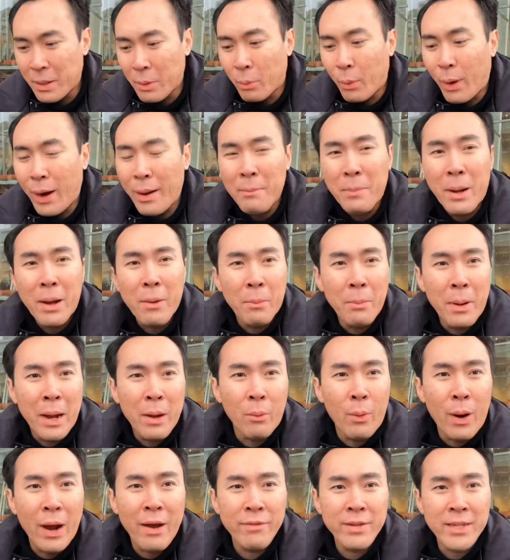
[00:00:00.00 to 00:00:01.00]
My
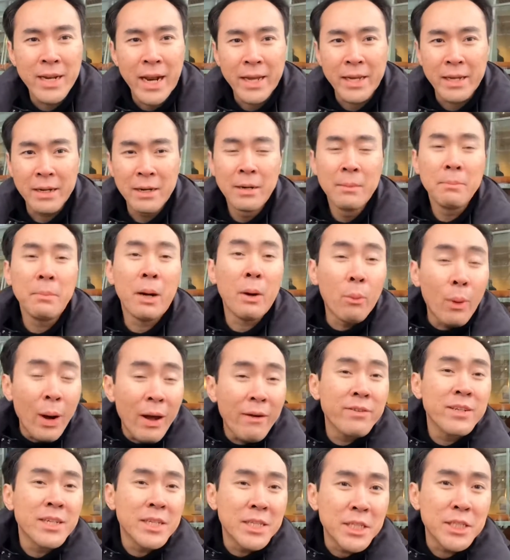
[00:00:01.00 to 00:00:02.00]

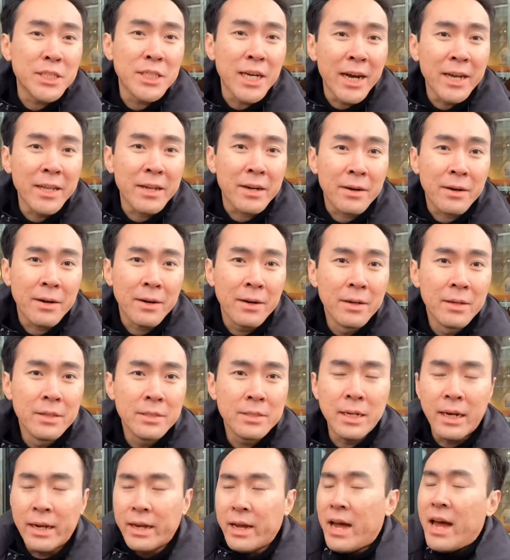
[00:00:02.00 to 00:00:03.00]
wife is a designer.
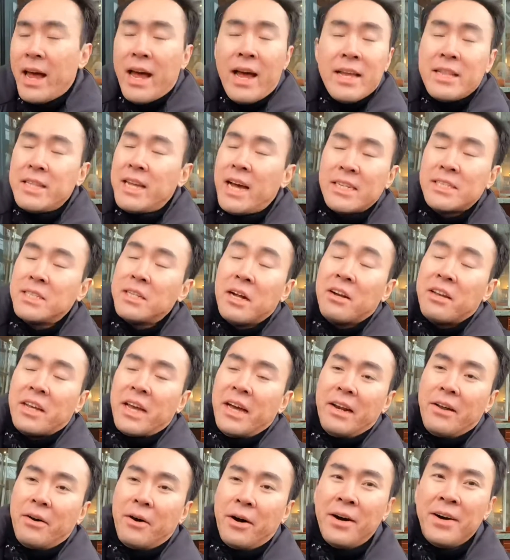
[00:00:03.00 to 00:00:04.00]
She's like, that's not
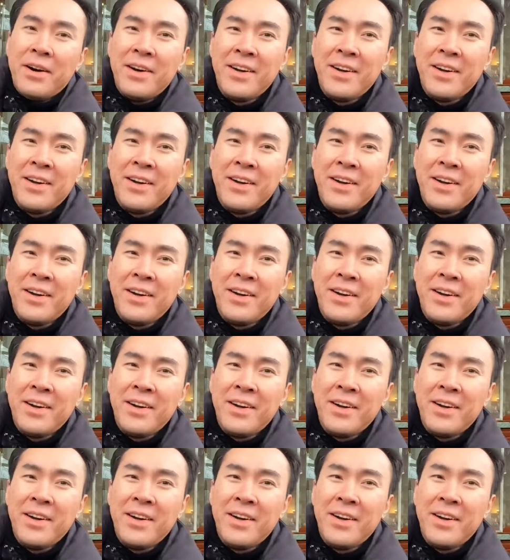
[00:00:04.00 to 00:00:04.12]
yellow.